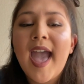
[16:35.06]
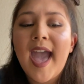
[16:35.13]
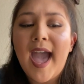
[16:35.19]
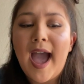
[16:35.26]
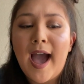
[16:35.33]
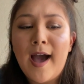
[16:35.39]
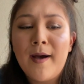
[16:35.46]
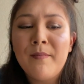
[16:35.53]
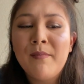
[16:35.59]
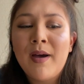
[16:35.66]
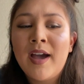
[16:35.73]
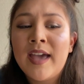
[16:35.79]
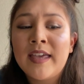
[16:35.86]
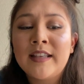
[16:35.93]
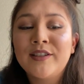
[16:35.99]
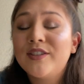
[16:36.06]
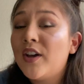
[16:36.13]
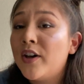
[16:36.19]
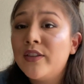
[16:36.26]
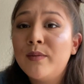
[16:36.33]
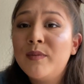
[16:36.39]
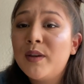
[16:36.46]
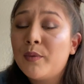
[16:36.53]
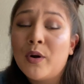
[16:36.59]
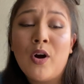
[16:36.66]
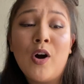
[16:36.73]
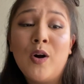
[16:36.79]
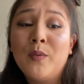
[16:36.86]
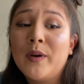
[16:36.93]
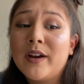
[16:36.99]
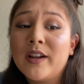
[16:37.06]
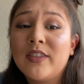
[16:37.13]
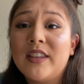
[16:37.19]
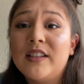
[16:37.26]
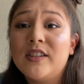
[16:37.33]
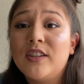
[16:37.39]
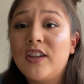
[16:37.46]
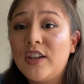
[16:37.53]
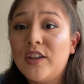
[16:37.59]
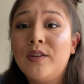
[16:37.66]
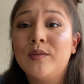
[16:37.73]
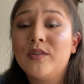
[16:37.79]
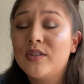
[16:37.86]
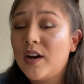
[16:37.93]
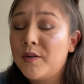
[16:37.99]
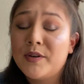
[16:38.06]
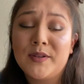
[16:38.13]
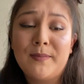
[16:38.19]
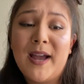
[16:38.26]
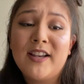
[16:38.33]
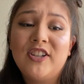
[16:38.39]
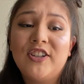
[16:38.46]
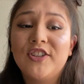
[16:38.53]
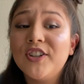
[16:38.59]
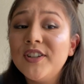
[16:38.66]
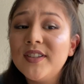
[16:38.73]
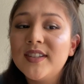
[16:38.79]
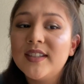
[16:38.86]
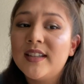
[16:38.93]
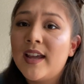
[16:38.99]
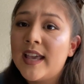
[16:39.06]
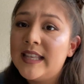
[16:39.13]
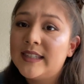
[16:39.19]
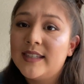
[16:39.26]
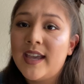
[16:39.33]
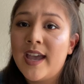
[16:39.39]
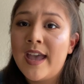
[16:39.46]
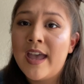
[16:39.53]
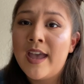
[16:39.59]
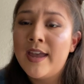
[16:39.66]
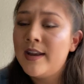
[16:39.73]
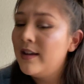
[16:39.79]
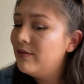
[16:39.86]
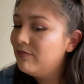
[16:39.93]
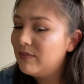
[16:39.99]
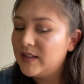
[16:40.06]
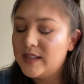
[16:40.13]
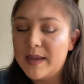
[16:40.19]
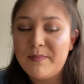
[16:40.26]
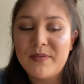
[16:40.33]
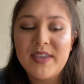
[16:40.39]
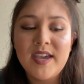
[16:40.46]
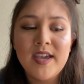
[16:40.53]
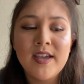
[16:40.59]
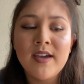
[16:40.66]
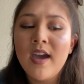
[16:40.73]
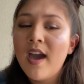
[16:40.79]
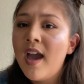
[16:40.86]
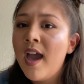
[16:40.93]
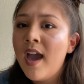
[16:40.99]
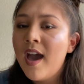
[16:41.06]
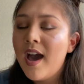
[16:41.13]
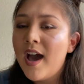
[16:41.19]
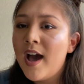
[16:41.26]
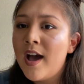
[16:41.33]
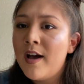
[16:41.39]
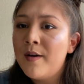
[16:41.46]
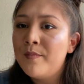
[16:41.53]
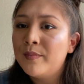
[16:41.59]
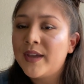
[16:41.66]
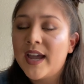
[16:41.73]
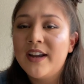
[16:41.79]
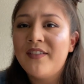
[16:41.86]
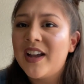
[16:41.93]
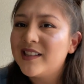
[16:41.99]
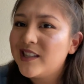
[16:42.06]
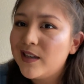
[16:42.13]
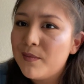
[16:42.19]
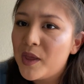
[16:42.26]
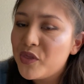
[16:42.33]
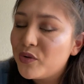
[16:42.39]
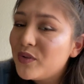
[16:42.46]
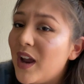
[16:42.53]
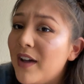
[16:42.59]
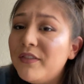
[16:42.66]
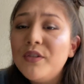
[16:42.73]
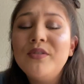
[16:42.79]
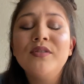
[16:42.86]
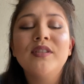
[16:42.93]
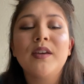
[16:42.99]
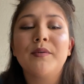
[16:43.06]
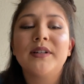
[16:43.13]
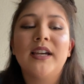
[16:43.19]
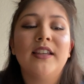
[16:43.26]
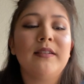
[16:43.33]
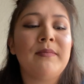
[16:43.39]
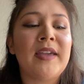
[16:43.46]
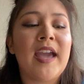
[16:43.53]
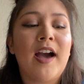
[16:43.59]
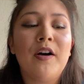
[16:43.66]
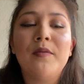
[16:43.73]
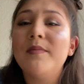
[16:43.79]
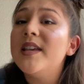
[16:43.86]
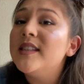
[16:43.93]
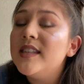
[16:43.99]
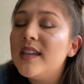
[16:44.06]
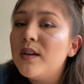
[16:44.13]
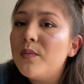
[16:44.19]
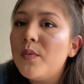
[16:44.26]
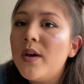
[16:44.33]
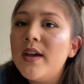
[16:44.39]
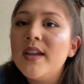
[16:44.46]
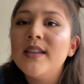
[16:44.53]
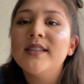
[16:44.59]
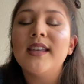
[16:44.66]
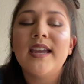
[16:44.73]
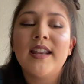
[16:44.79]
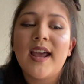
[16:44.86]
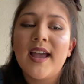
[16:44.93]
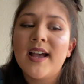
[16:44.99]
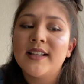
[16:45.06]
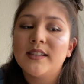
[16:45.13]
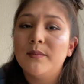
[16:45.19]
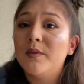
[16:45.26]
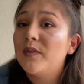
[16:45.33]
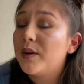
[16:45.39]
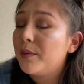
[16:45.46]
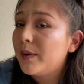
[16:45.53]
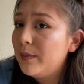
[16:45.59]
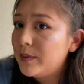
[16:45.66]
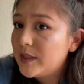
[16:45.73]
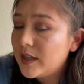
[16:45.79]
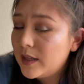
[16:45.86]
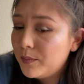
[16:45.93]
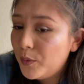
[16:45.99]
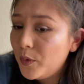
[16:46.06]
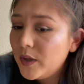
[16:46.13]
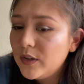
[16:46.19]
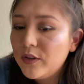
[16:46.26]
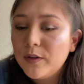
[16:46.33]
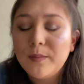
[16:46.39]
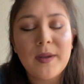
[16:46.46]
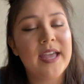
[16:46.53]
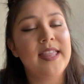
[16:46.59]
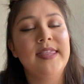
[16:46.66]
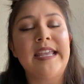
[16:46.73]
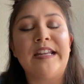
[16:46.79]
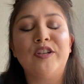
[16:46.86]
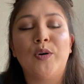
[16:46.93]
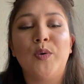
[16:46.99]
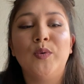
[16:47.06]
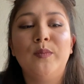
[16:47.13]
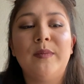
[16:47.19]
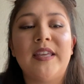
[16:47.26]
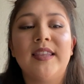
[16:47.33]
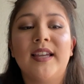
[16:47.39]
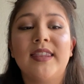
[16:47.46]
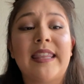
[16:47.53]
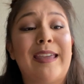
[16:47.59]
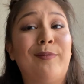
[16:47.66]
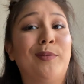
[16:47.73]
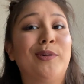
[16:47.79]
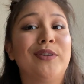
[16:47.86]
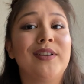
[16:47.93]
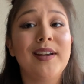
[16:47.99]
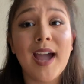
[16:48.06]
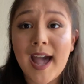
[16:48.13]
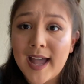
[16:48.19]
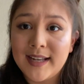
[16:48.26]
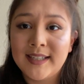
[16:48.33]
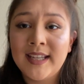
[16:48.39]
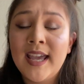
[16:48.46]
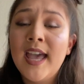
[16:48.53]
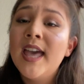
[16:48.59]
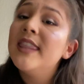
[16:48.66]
I saw them, they were all wearing these cute Star Wars matching shirts, and I said the same thing, kind of asking about their travels. They were telling me how amazing it was, and I asked them if they were able to get a boarding group, and they told me that they were not.